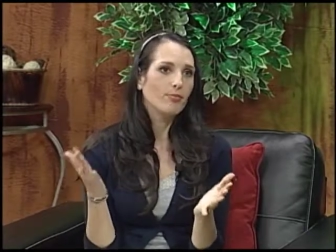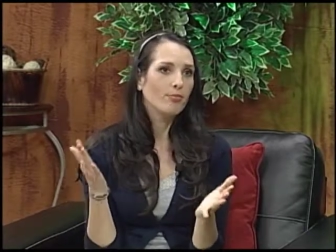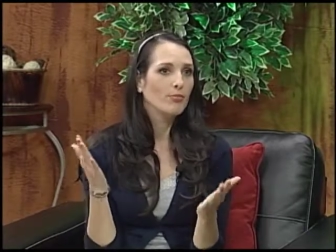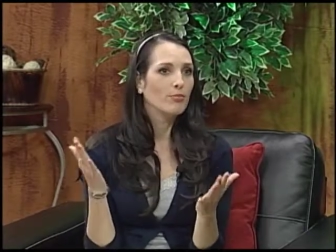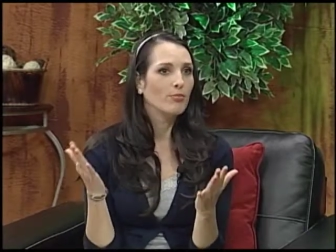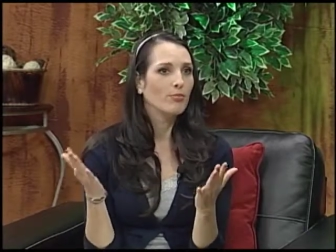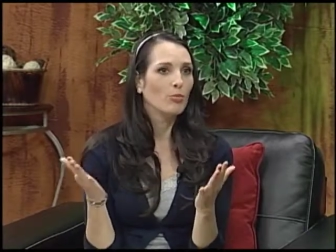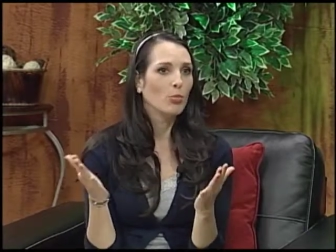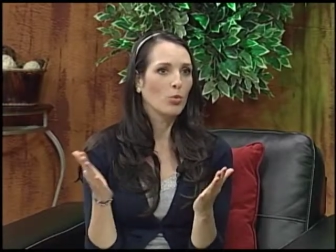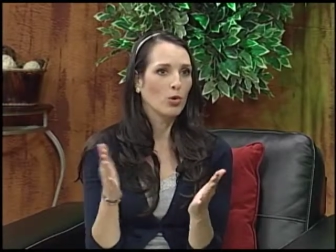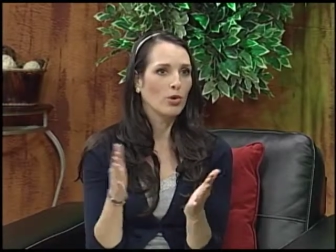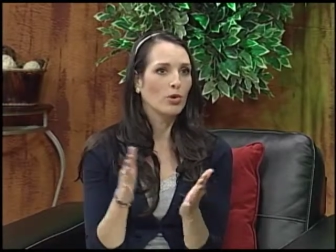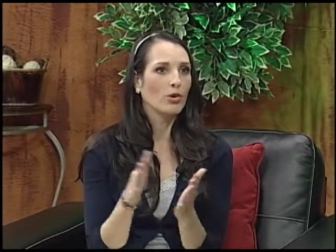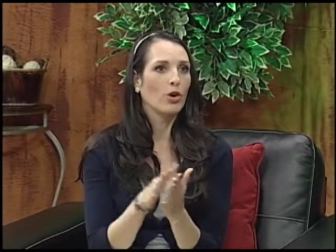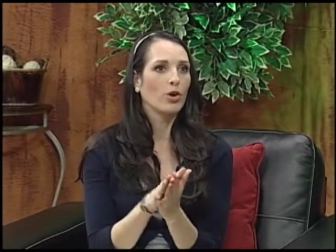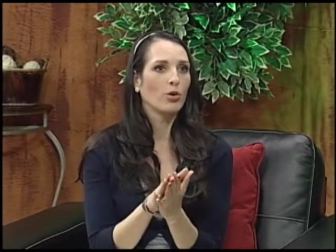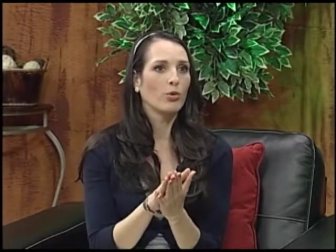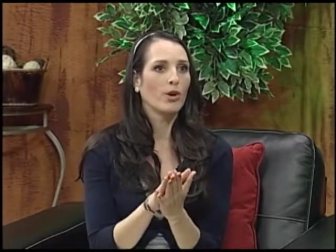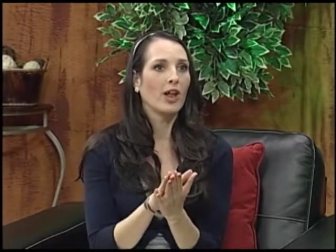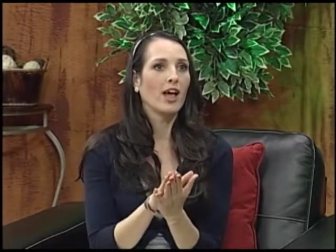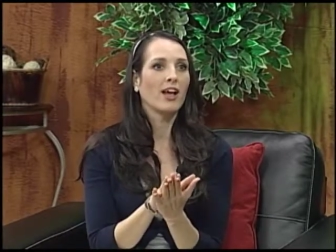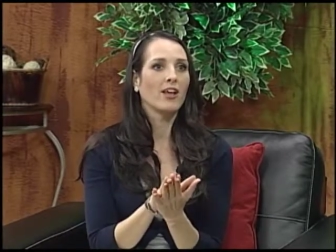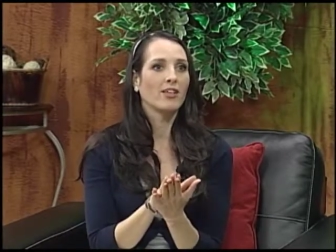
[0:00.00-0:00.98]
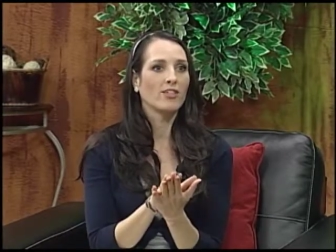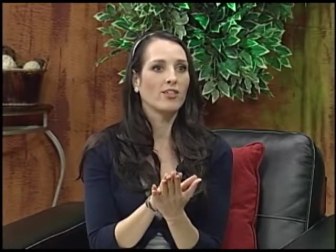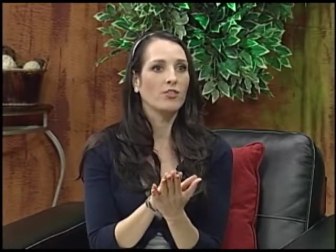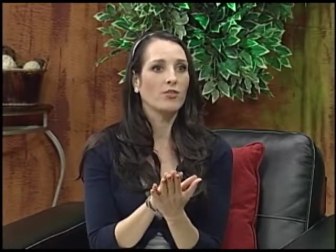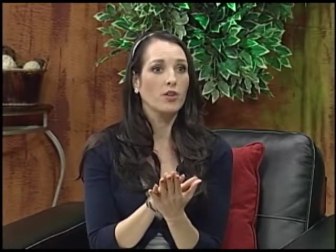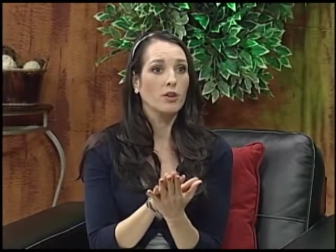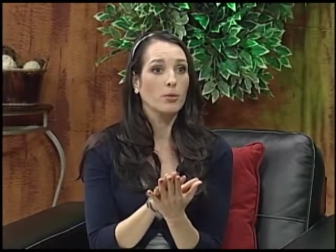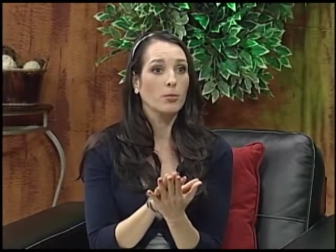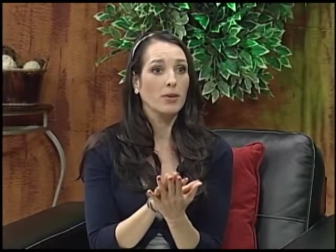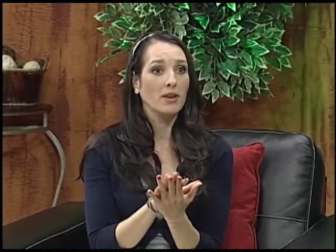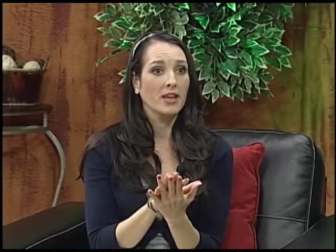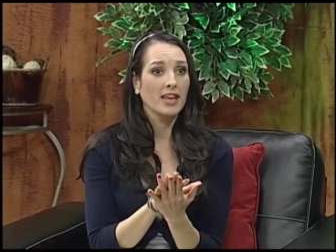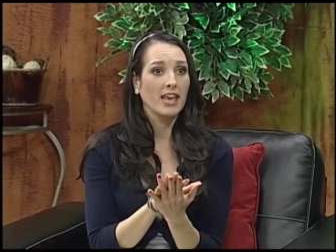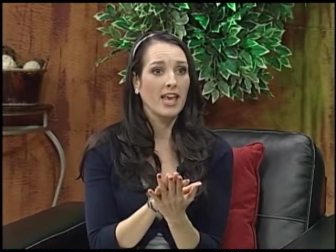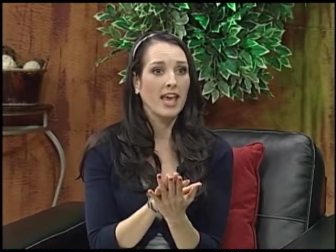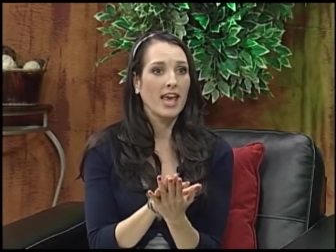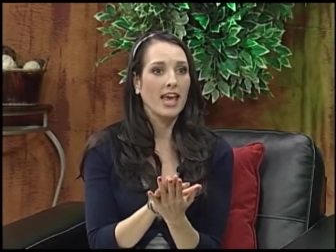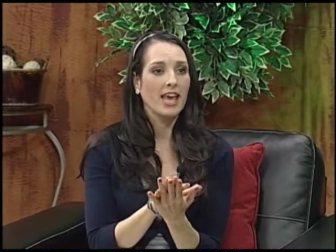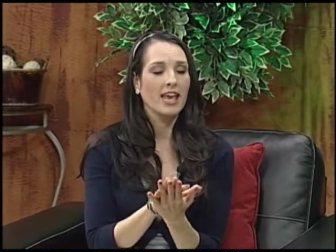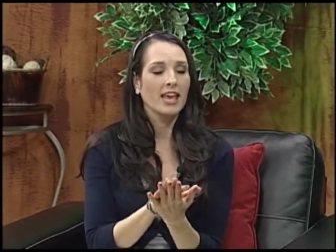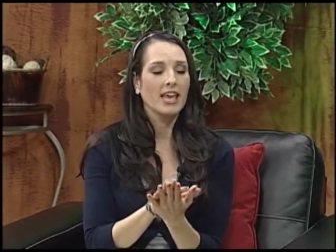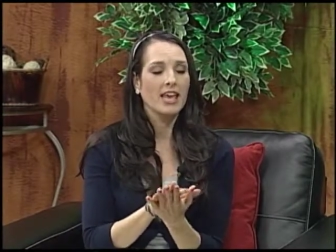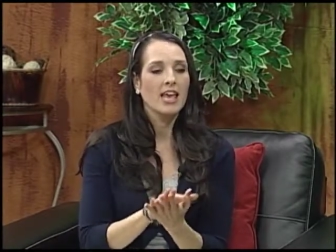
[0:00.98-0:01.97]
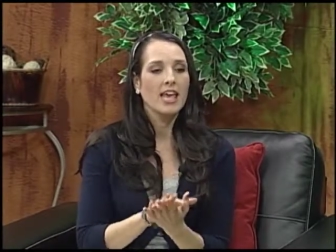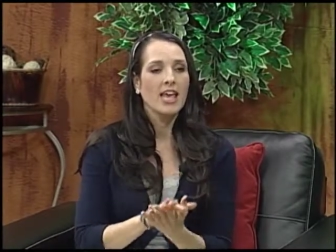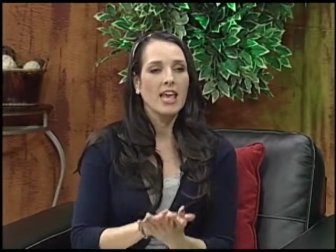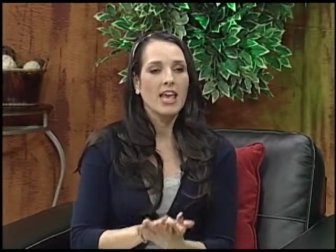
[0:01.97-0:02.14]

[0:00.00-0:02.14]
more known as V P K.